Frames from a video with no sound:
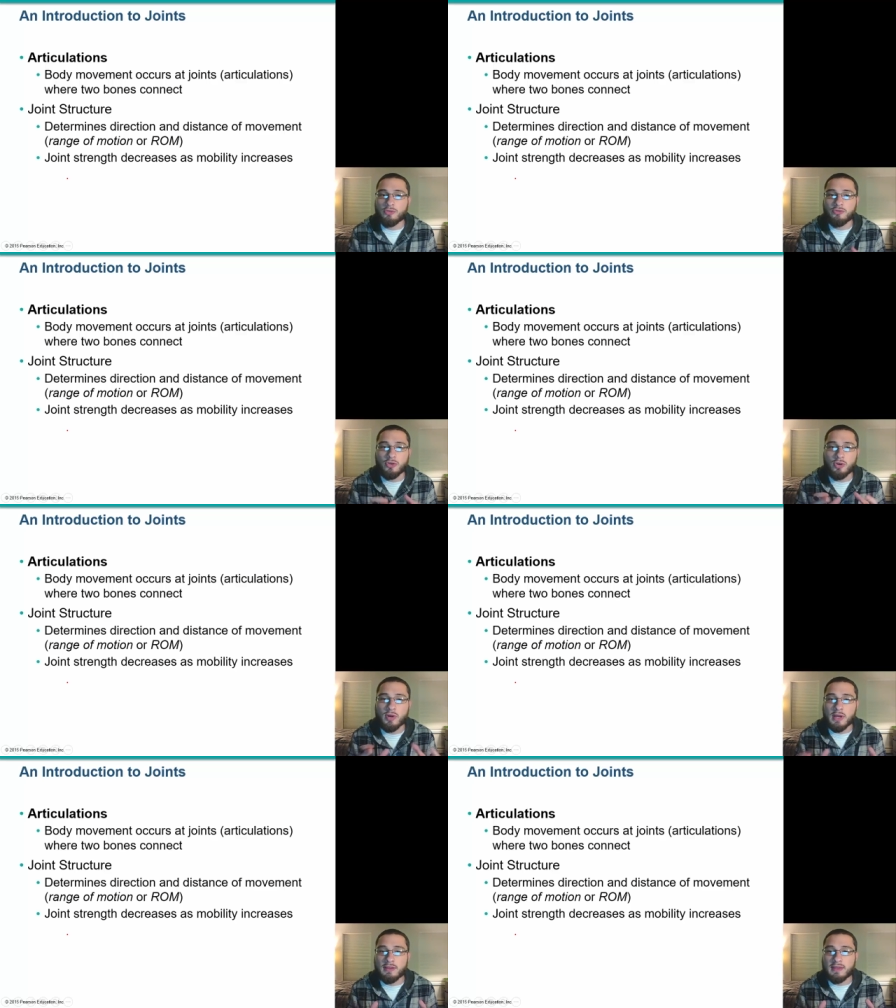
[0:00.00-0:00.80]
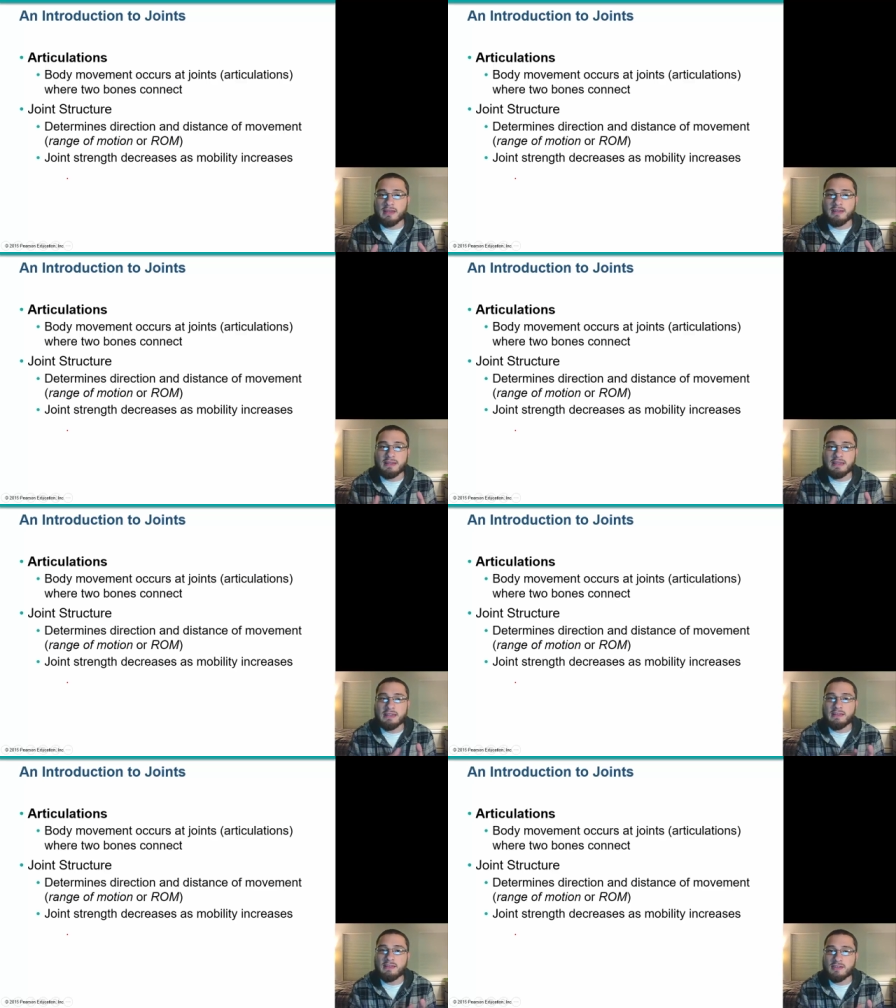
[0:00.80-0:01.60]
So they
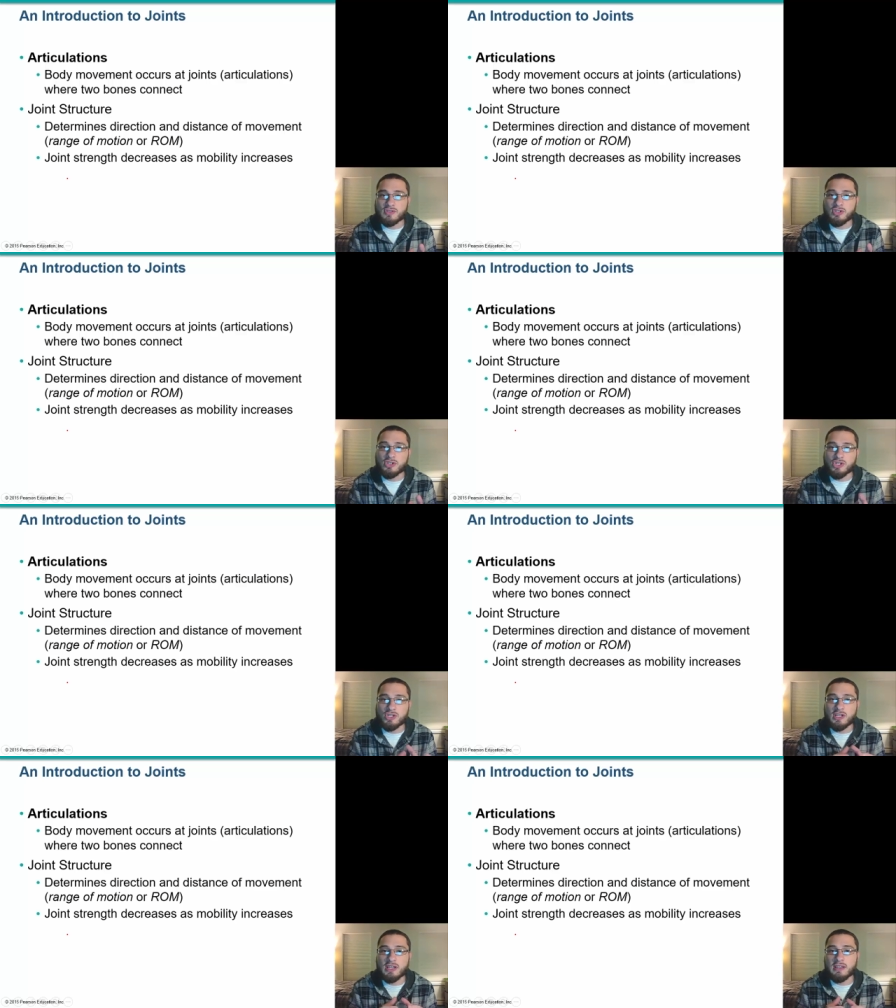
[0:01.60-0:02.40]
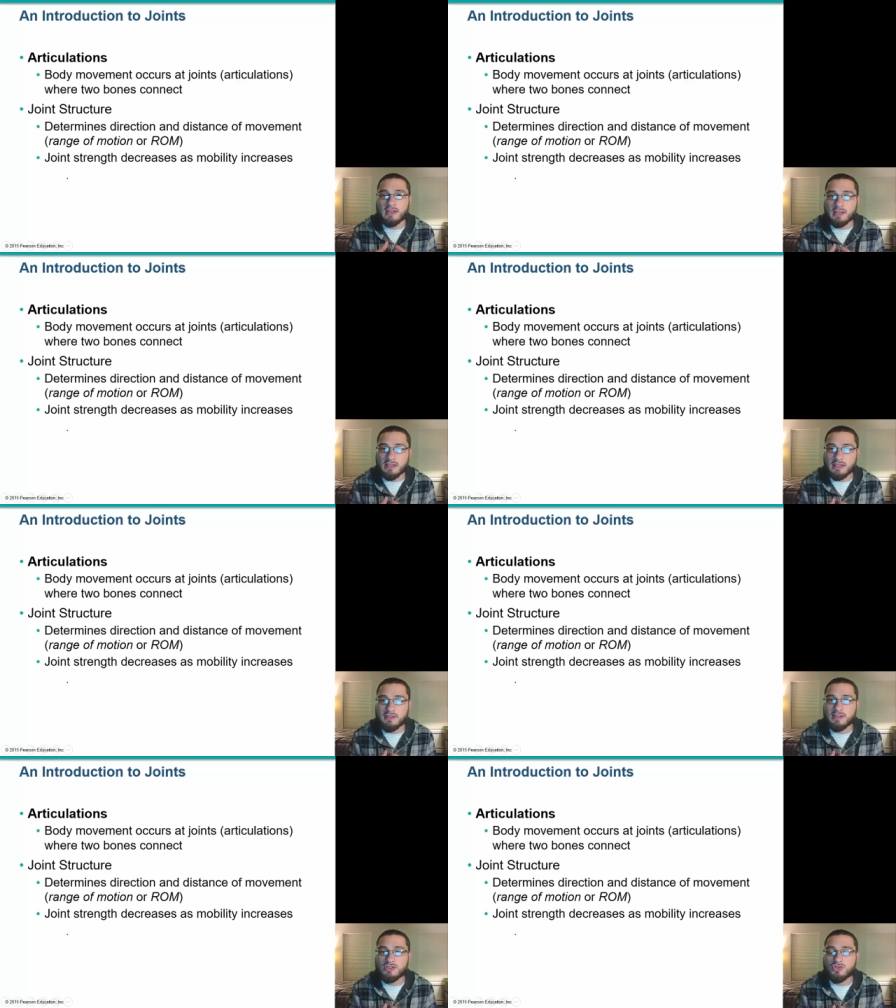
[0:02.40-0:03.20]
need this cushioning and they need
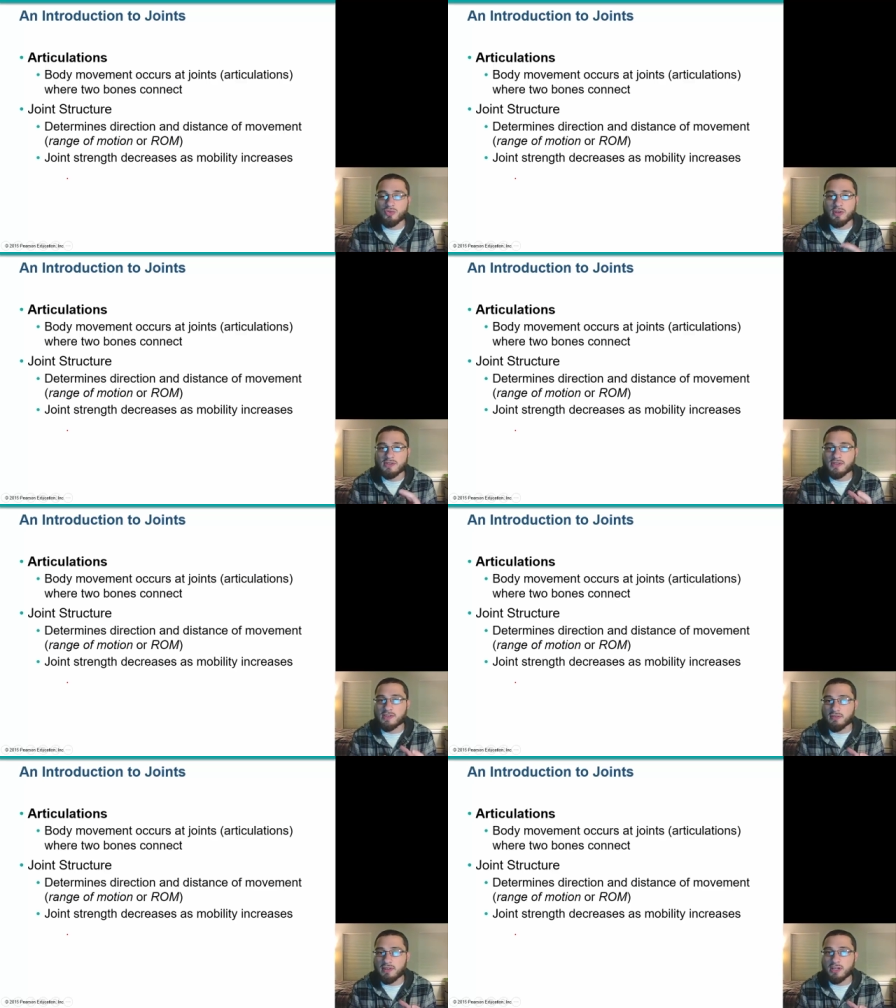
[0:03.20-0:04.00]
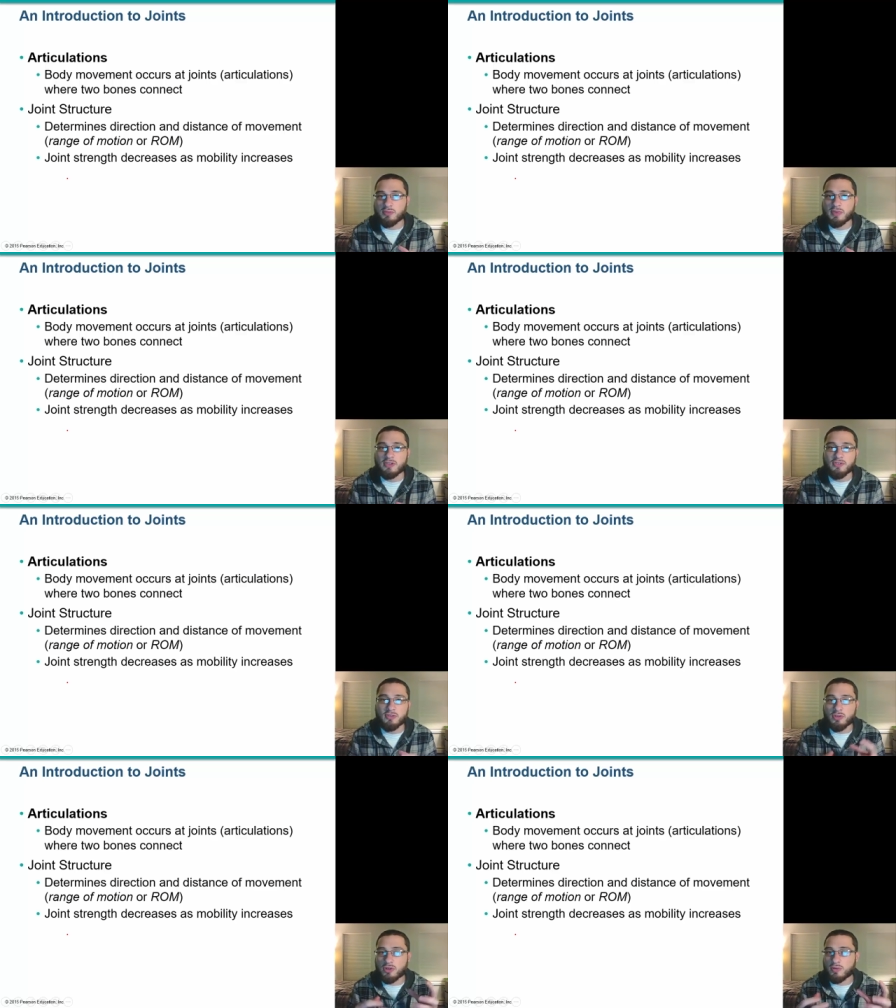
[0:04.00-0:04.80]
these joints, these ligaments,
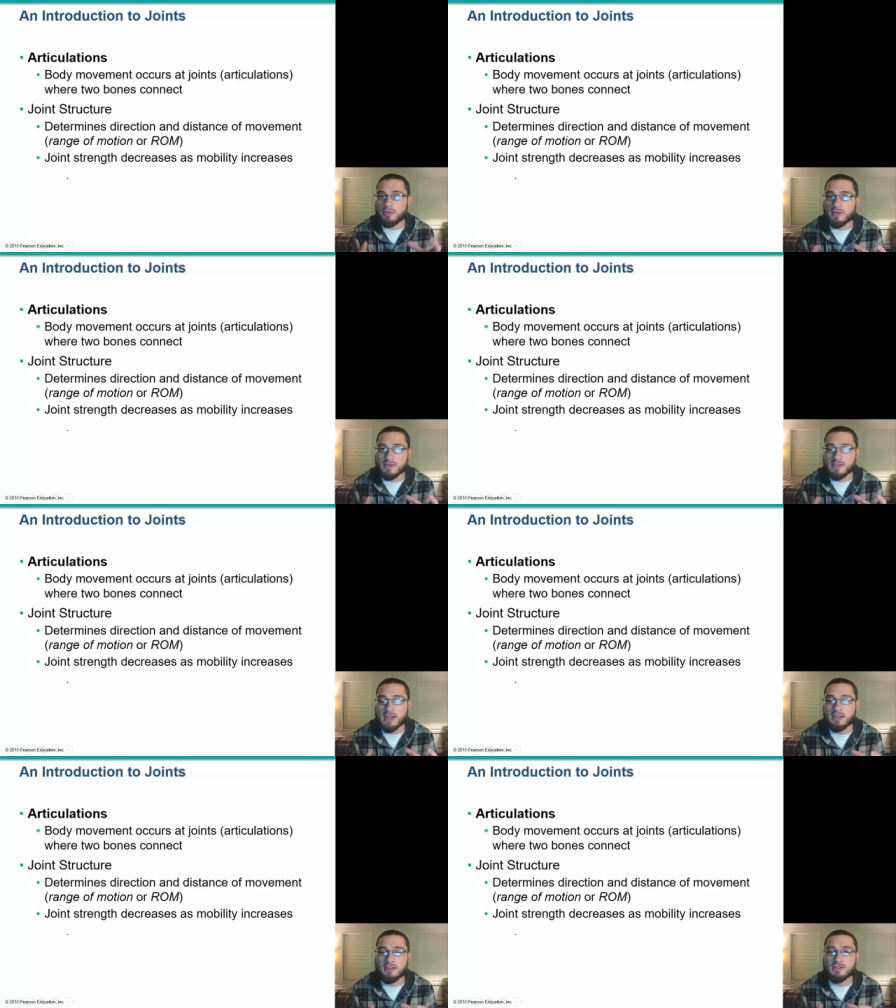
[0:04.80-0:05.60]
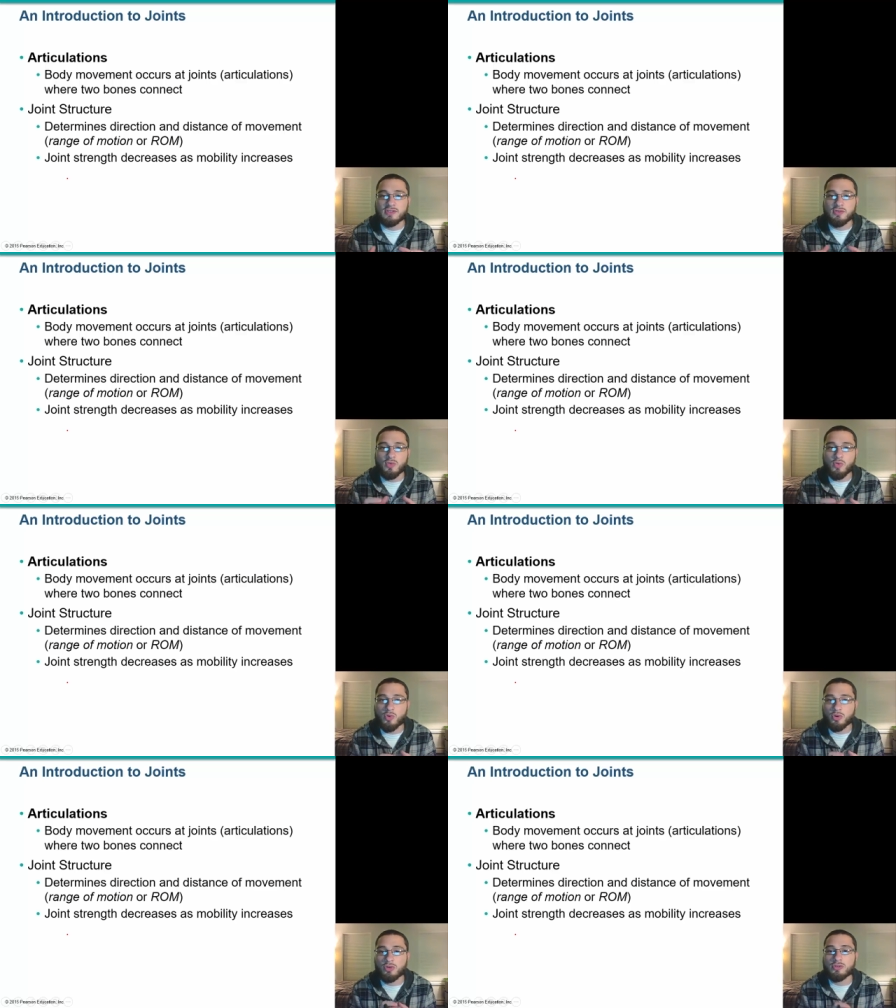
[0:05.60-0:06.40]
along with these tendons in
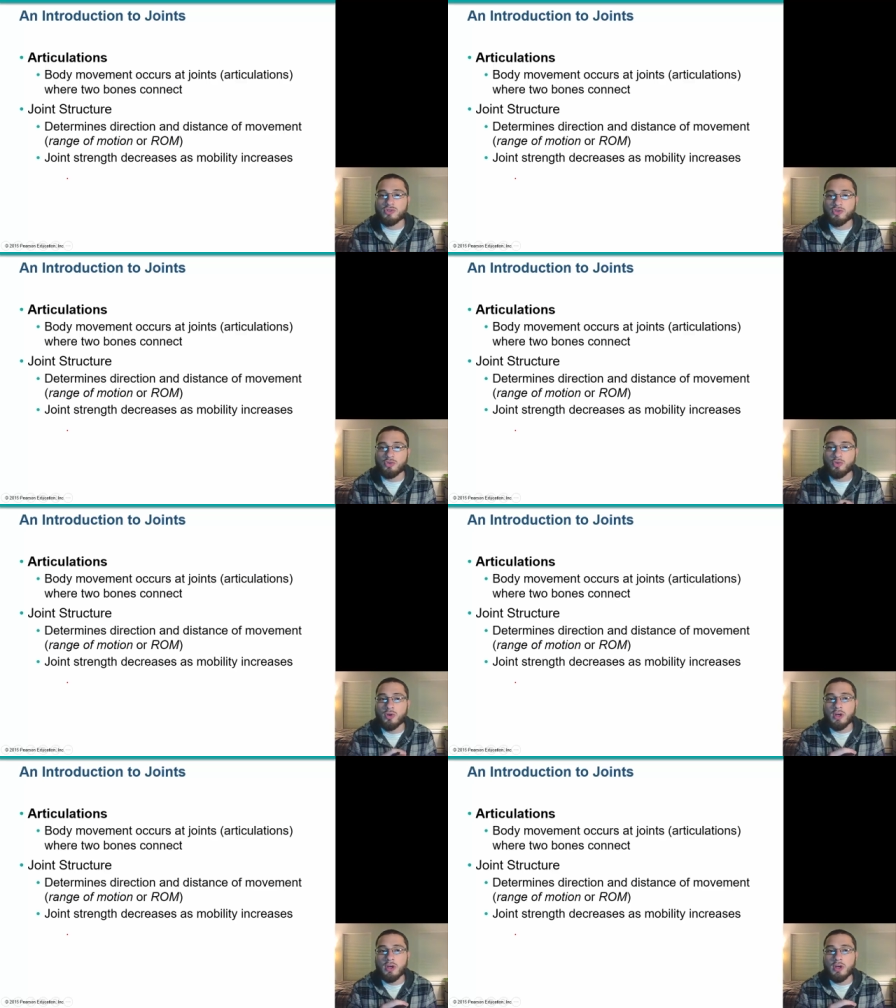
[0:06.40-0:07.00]
order to